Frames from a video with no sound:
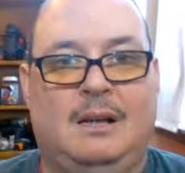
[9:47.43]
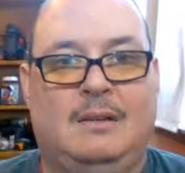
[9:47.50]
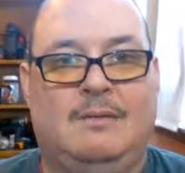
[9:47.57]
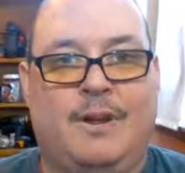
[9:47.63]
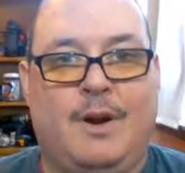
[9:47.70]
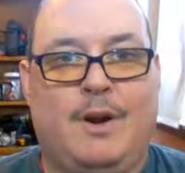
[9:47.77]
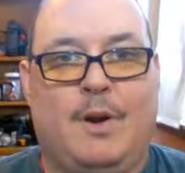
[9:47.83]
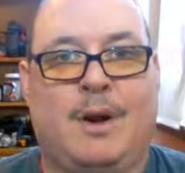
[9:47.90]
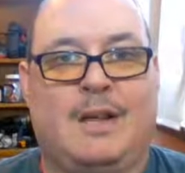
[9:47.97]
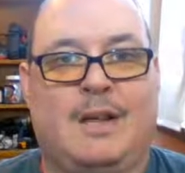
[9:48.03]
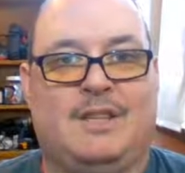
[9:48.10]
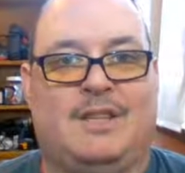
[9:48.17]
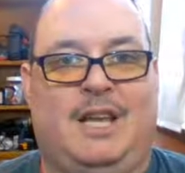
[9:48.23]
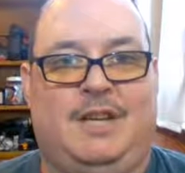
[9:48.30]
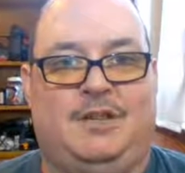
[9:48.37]
for your
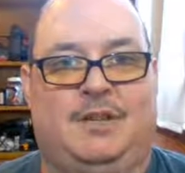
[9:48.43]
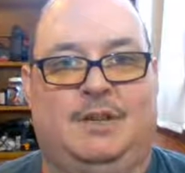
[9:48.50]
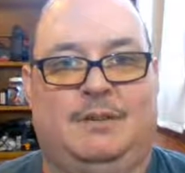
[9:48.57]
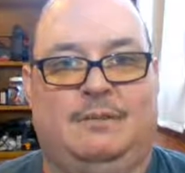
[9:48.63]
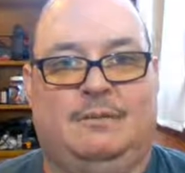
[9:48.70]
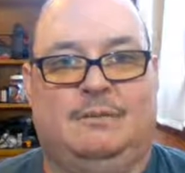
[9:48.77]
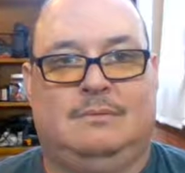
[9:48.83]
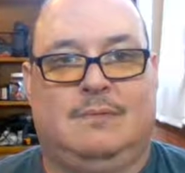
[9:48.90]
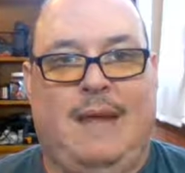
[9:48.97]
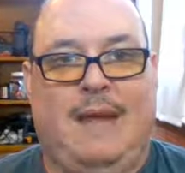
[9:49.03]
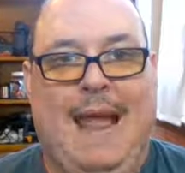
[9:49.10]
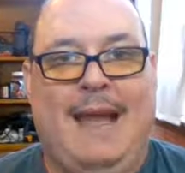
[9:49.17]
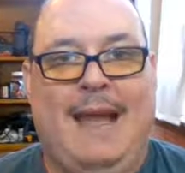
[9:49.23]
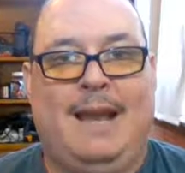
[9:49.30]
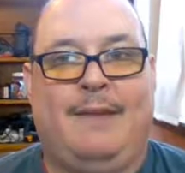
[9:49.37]
organization.
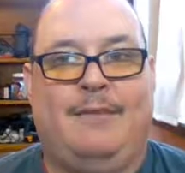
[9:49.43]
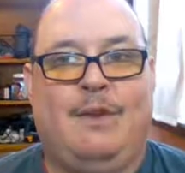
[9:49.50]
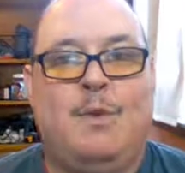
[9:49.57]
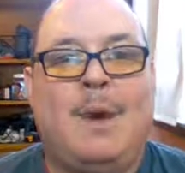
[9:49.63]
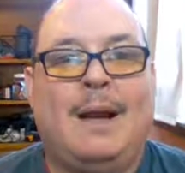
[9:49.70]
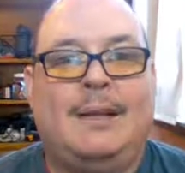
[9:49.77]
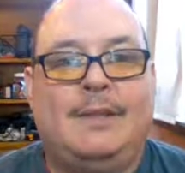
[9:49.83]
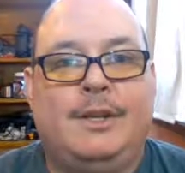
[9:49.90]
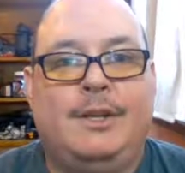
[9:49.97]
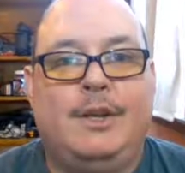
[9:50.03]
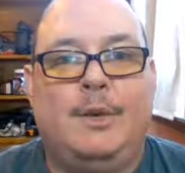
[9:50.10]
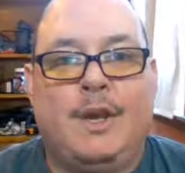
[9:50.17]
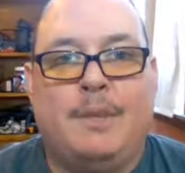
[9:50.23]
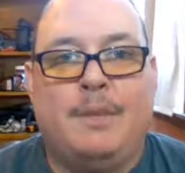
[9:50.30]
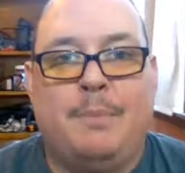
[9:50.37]
And if you want it to
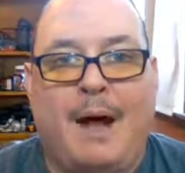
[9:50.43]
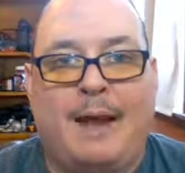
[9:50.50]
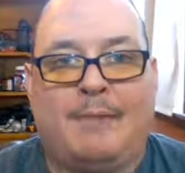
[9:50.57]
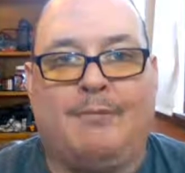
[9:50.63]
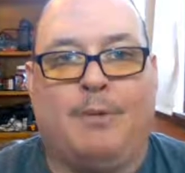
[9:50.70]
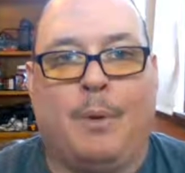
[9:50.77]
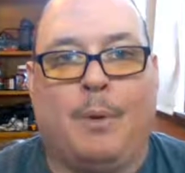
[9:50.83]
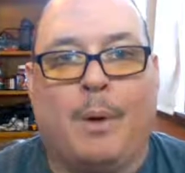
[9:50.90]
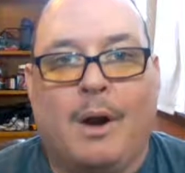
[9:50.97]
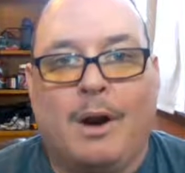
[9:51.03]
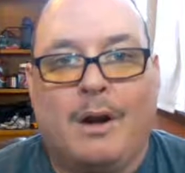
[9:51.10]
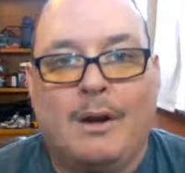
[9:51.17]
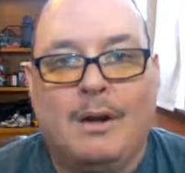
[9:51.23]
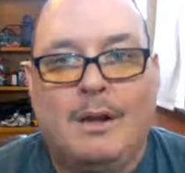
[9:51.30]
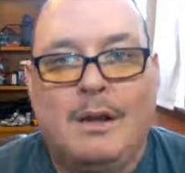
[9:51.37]
do what you bought it
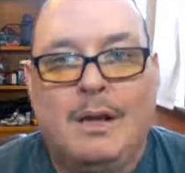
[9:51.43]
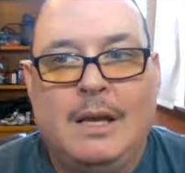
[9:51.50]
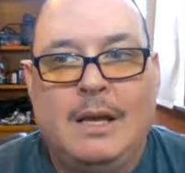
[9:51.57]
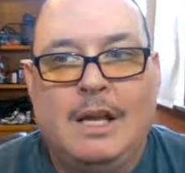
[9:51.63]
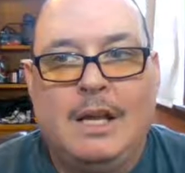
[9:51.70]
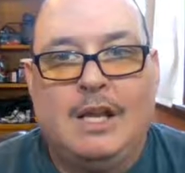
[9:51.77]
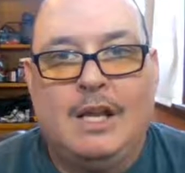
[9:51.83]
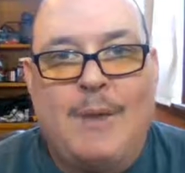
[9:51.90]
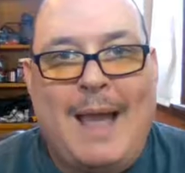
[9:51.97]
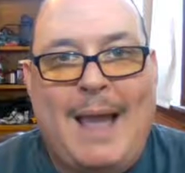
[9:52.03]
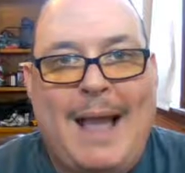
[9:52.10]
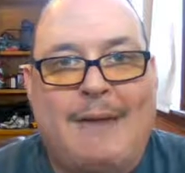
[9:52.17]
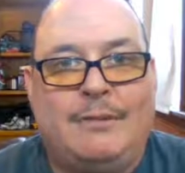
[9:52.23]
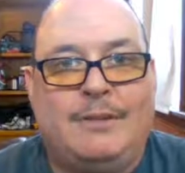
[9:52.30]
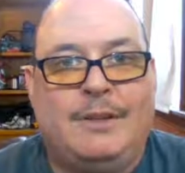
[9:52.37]
for, you
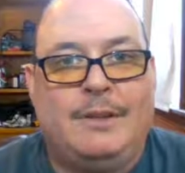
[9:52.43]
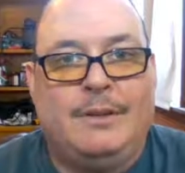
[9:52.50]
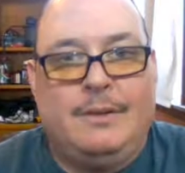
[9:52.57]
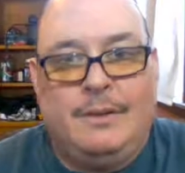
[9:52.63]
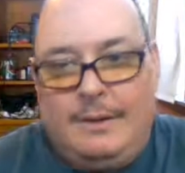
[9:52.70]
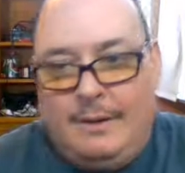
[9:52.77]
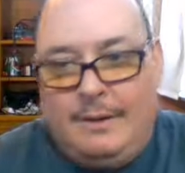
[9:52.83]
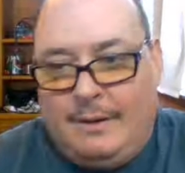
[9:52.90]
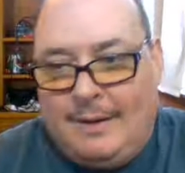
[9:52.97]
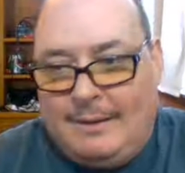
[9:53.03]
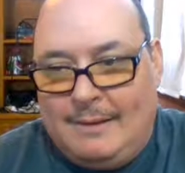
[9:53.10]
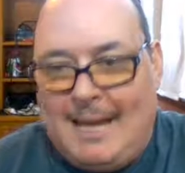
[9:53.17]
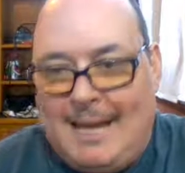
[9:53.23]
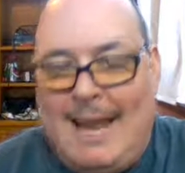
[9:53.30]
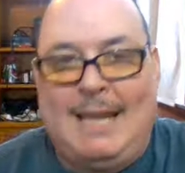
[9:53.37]
have to
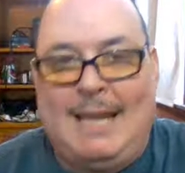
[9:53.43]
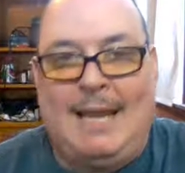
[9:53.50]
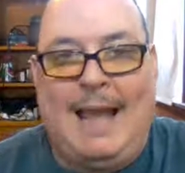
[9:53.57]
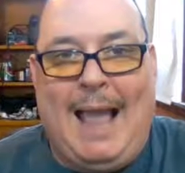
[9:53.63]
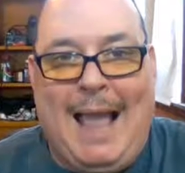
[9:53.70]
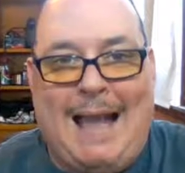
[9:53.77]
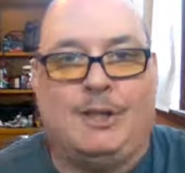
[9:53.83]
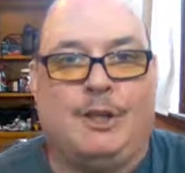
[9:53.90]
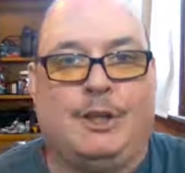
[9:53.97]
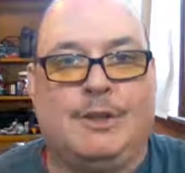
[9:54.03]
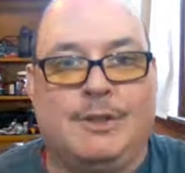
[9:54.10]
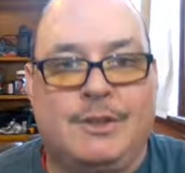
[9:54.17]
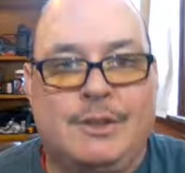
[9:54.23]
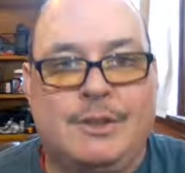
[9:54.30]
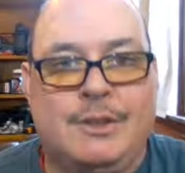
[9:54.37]
take
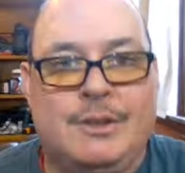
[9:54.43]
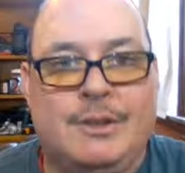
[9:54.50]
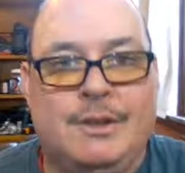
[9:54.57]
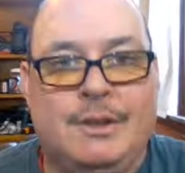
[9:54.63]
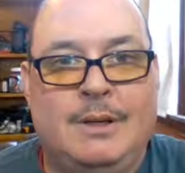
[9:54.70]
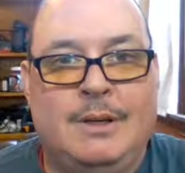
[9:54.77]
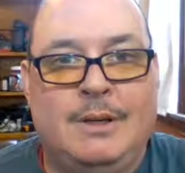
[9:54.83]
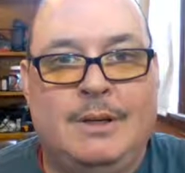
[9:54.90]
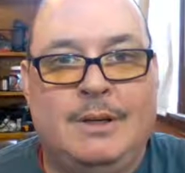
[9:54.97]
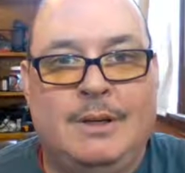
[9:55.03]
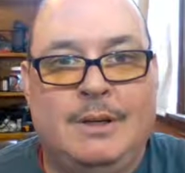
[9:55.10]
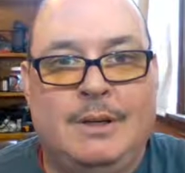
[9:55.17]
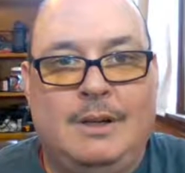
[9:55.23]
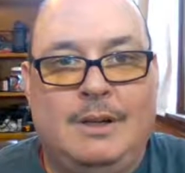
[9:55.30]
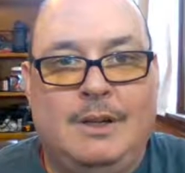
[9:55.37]
actions.
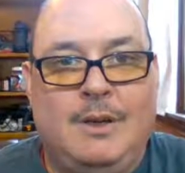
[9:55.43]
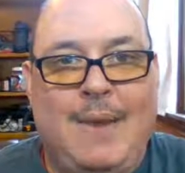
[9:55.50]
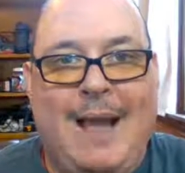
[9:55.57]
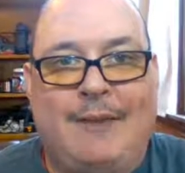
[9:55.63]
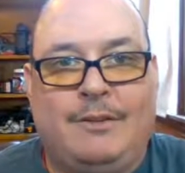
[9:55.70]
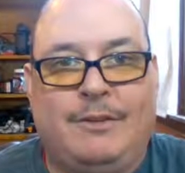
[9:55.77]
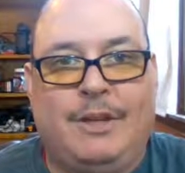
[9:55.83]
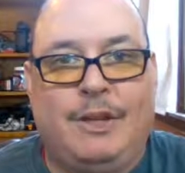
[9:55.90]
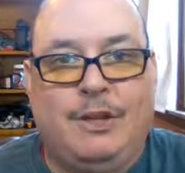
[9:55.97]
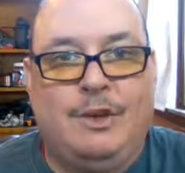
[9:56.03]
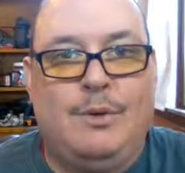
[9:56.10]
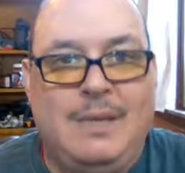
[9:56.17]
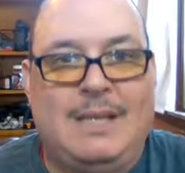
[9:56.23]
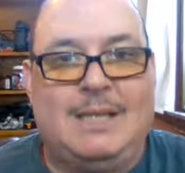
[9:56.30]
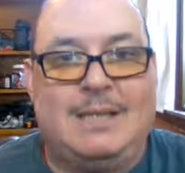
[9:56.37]
You have to
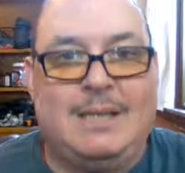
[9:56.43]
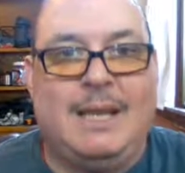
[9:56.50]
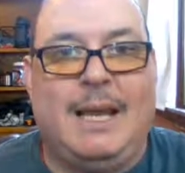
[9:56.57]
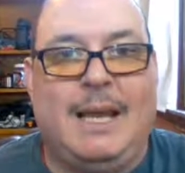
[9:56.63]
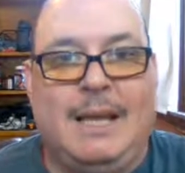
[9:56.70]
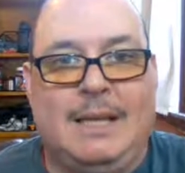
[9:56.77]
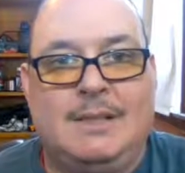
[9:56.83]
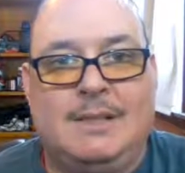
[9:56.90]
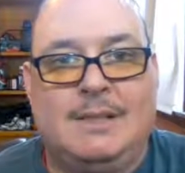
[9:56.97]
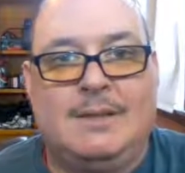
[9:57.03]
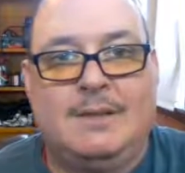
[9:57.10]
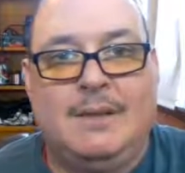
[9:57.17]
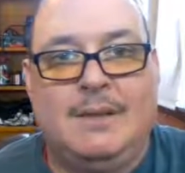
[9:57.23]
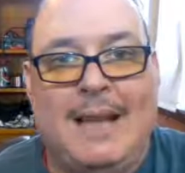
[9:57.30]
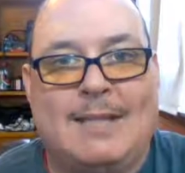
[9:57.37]
do these things
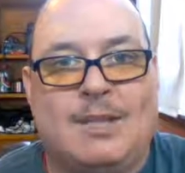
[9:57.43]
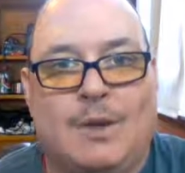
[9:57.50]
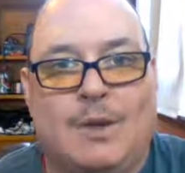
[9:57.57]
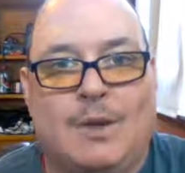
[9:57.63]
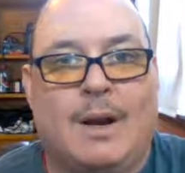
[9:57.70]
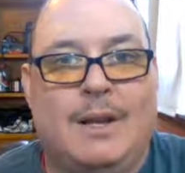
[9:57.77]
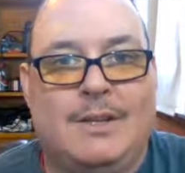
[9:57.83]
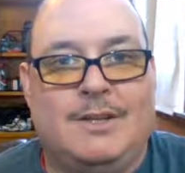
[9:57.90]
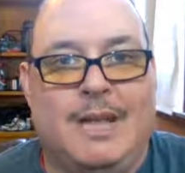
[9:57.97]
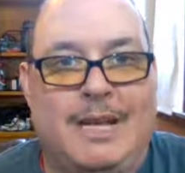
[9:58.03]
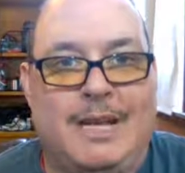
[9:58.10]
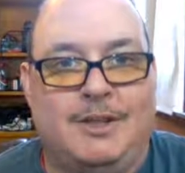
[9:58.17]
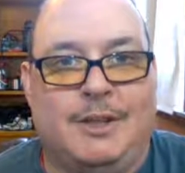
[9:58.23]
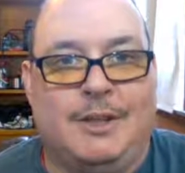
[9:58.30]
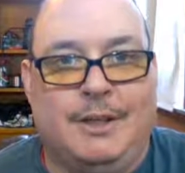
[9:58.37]
as an
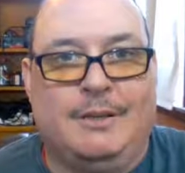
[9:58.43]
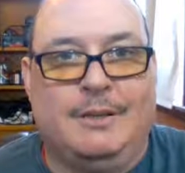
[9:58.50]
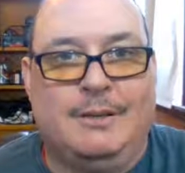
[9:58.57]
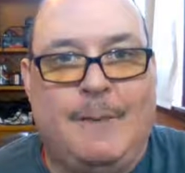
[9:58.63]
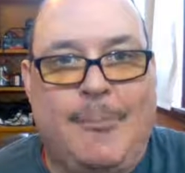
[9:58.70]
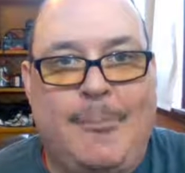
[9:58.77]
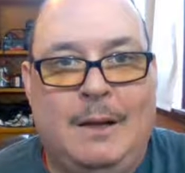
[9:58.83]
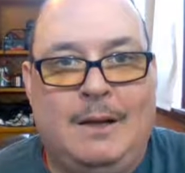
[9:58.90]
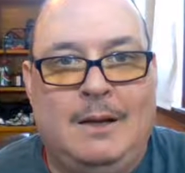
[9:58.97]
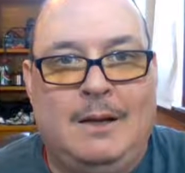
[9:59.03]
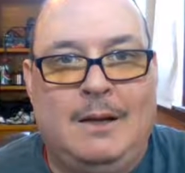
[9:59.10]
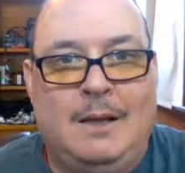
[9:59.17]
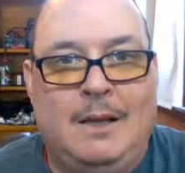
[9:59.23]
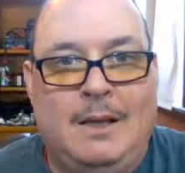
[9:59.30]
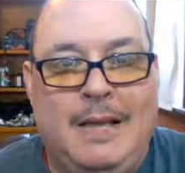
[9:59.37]
organization.
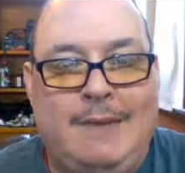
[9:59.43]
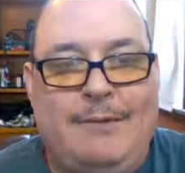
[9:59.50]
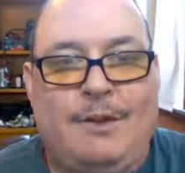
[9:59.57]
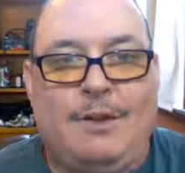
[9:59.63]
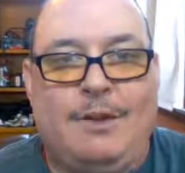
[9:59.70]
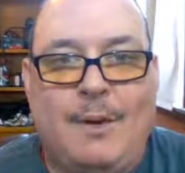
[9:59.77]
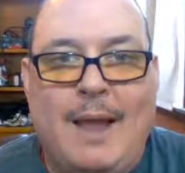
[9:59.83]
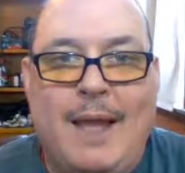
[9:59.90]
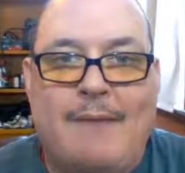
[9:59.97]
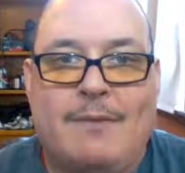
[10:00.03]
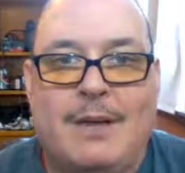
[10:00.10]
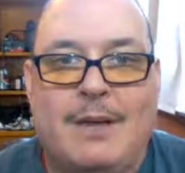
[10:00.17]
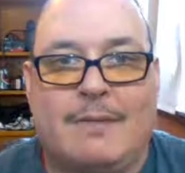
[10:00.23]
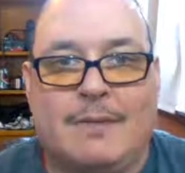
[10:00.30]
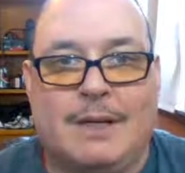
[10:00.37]
If you don't
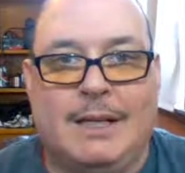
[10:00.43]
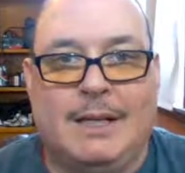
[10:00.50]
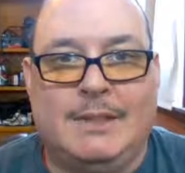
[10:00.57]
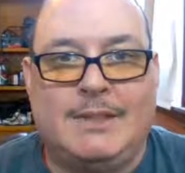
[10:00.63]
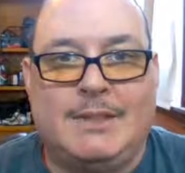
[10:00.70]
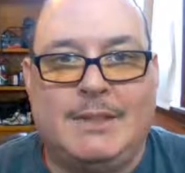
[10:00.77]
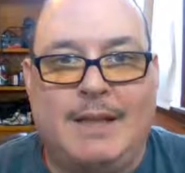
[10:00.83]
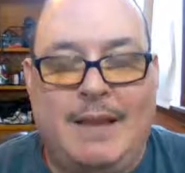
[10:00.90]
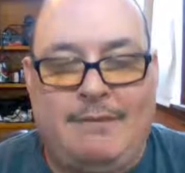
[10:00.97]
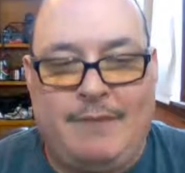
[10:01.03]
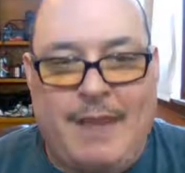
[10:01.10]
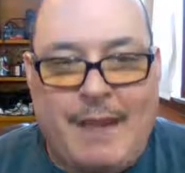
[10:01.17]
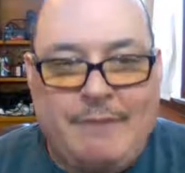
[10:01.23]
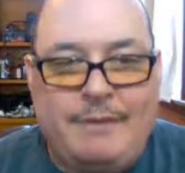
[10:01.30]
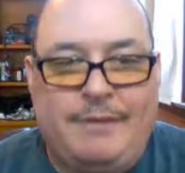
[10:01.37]
have governance, if
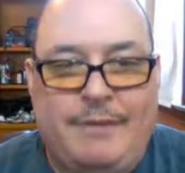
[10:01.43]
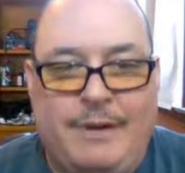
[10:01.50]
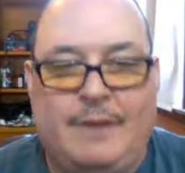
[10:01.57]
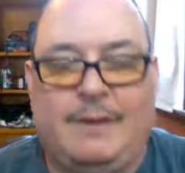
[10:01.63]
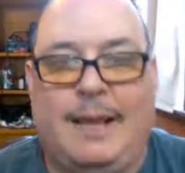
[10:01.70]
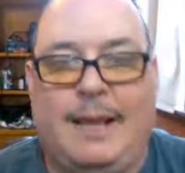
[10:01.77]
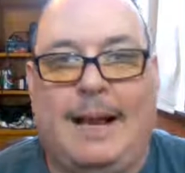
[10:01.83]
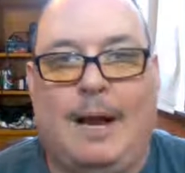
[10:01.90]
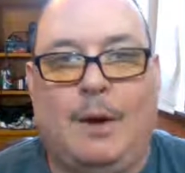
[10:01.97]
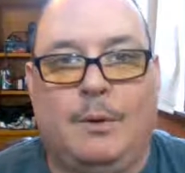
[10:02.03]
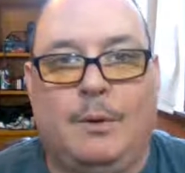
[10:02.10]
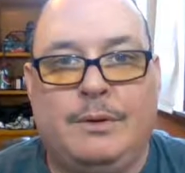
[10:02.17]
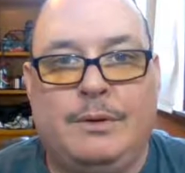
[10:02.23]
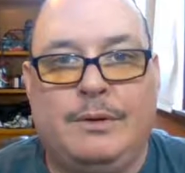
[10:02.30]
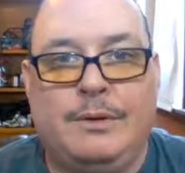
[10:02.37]
you haven't figured that
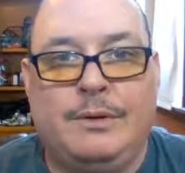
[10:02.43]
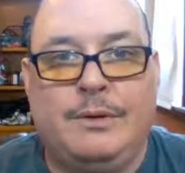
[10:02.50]
out,